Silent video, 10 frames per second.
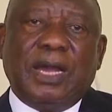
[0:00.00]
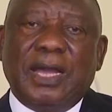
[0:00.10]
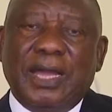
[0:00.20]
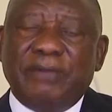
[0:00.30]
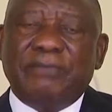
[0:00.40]

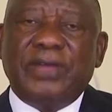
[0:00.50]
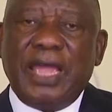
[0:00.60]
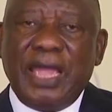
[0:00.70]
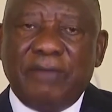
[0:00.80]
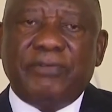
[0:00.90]
I have
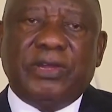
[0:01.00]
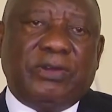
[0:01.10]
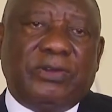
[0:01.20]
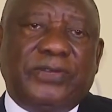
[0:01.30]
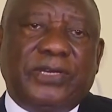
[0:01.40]
every
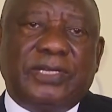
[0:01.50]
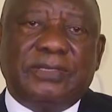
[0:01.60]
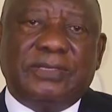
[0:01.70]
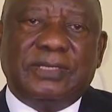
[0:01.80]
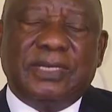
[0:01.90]

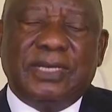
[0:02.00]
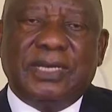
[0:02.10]
confidence